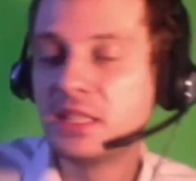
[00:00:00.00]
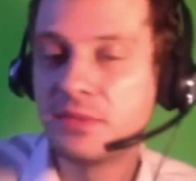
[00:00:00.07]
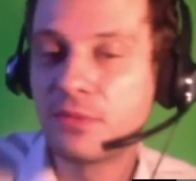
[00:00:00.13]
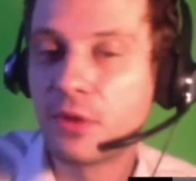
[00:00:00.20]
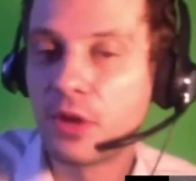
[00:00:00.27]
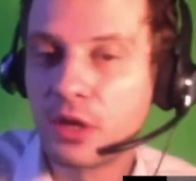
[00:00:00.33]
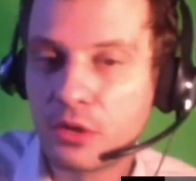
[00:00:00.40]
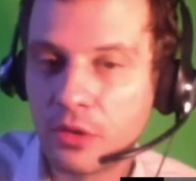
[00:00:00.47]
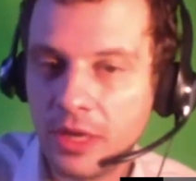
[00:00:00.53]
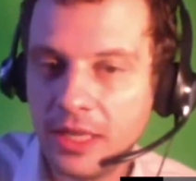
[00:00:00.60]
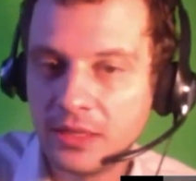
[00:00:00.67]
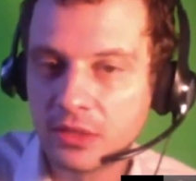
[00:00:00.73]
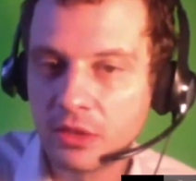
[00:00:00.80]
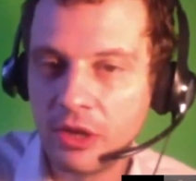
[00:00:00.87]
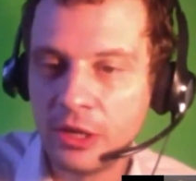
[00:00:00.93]
for a green
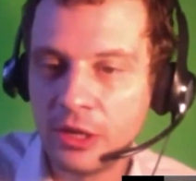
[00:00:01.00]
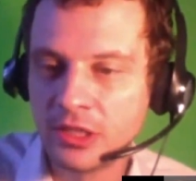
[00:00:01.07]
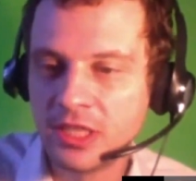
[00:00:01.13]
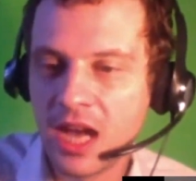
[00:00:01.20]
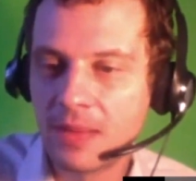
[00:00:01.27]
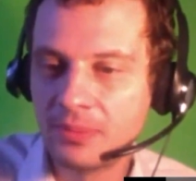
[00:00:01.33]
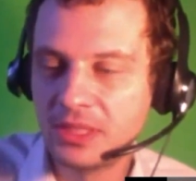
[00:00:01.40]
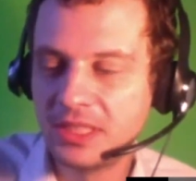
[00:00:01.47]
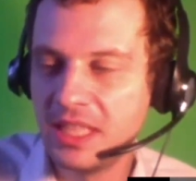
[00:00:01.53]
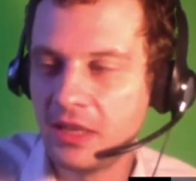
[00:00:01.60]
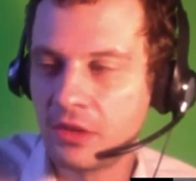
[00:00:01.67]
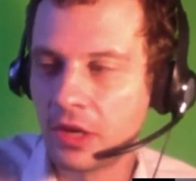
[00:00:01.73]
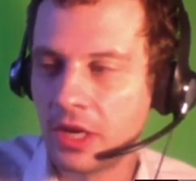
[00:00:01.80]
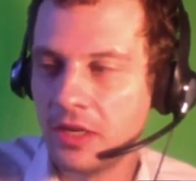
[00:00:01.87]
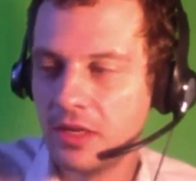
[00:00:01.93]
screen are top secret.